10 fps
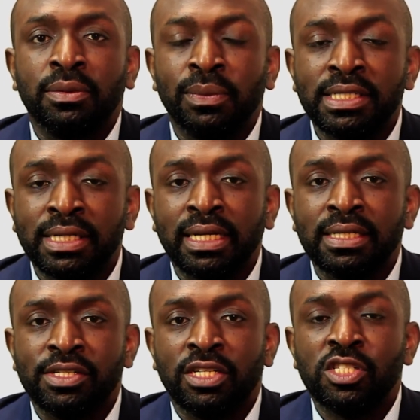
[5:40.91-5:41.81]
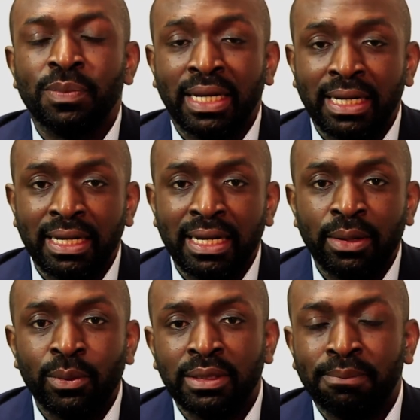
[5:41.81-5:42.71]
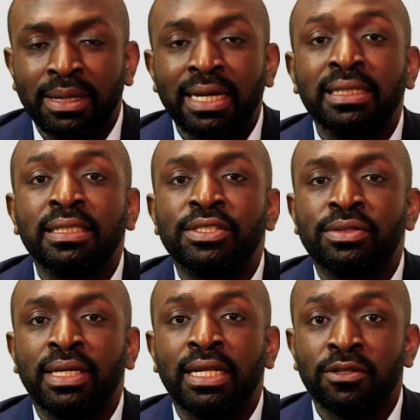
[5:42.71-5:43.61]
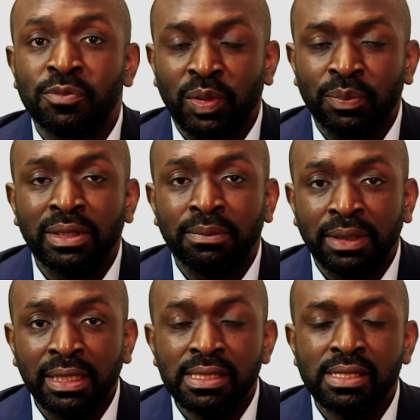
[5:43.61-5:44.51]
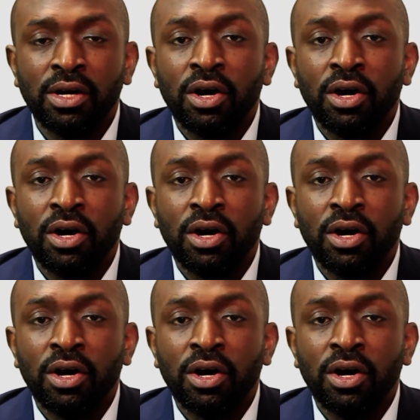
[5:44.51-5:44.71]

in which case you need to be clear what the plan is to get those people in place.